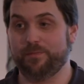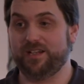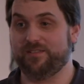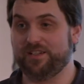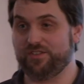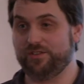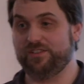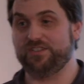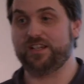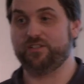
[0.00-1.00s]
made their
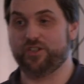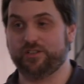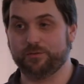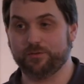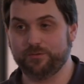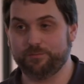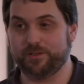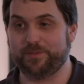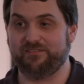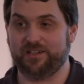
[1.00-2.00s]
service agile
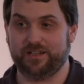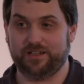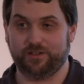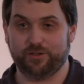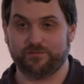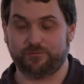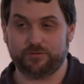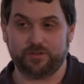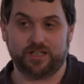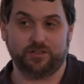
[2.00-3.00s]
by burying it
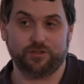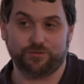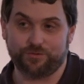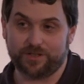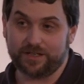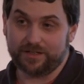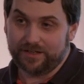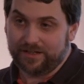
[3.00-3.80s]
in concrete.